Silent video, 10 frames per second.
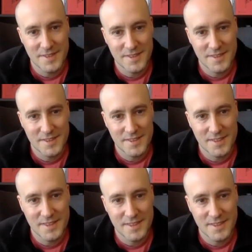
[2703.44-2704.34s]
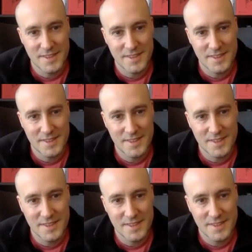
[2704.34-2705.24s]

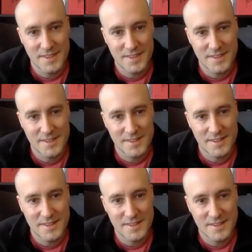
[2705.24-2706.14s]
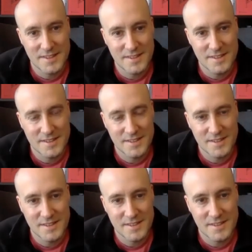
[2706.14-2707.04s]

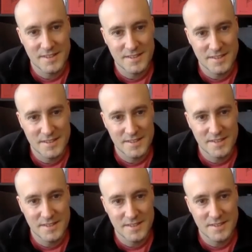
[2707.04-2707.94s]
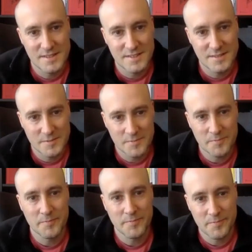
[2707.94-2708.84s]

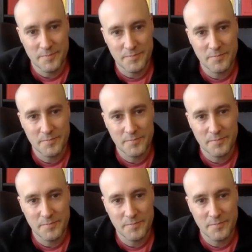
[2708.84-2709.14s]
No words are spoken by the person on screen.